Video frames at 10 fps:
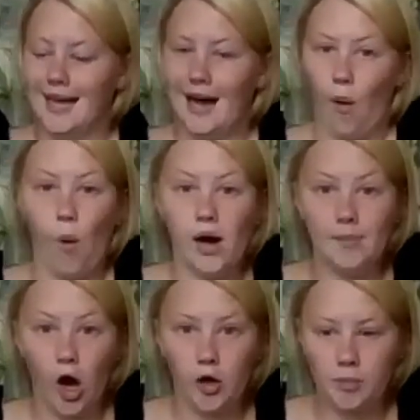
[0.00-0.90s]
And what I'm
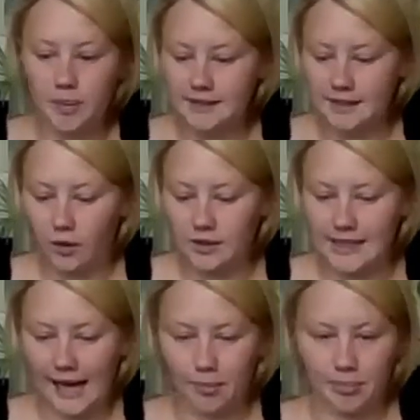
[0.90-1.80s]
hoping is going to
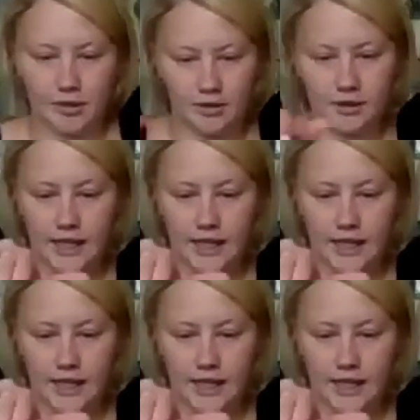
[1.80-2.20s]
happen